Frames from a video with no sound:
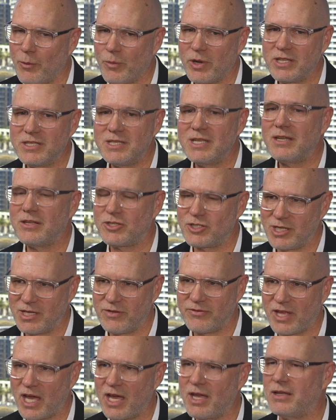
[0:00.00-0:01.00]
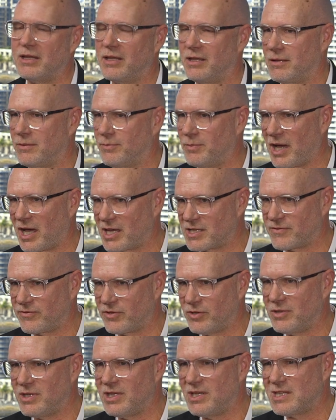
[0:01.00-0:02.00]
And we did achieve that in the past
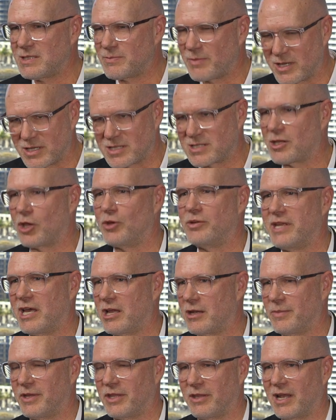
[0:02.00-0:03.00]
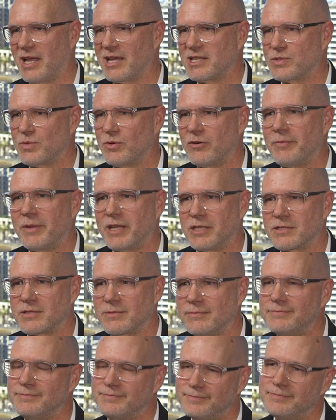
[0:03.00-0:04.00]
few years, but it slowed down a bit in the last 12 months.